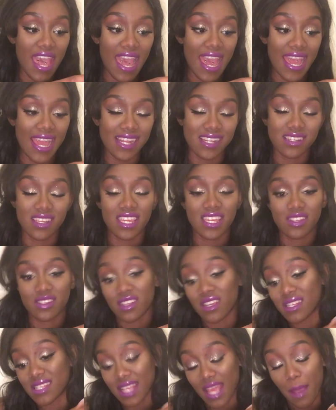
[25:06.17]
and it
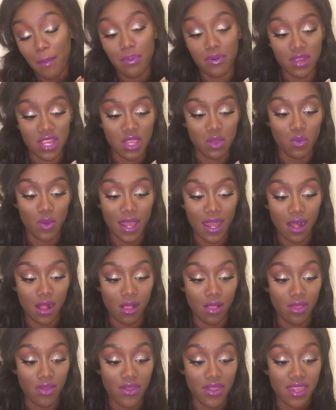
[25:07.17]
does that pretty
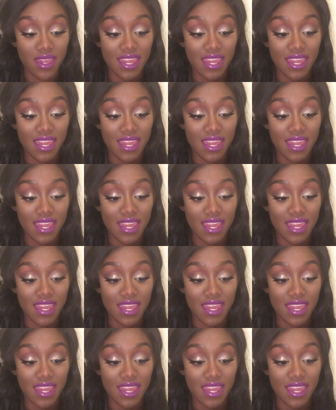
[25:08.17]
well.